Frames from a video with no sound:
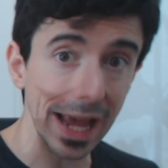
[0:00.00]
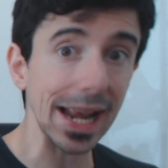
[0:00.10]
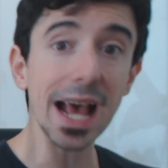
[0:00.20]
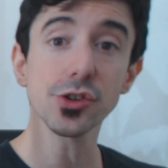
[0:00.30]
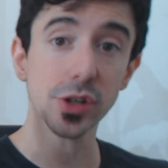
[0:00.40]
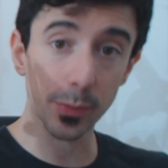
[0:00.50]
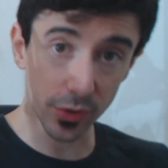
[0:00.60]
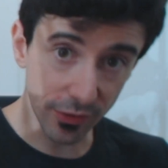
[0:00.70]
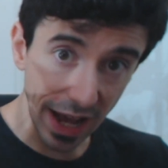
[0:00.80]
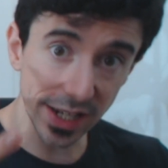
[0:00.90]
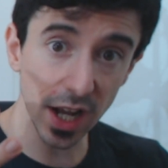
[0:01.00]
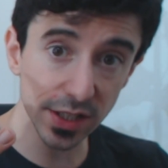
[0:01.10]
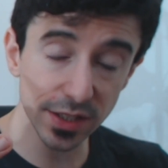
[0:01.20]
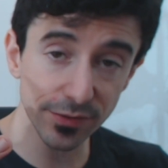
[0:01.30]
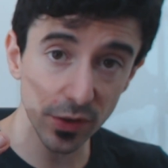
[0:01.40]
and actually provide
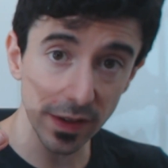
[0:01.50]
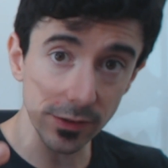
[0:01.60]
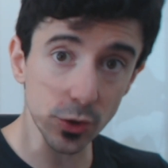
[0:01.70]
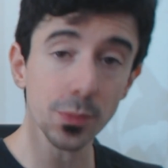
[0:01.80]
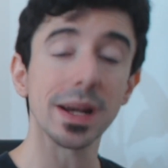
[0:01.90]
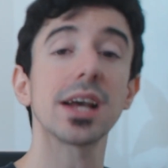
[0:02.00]
content for that group and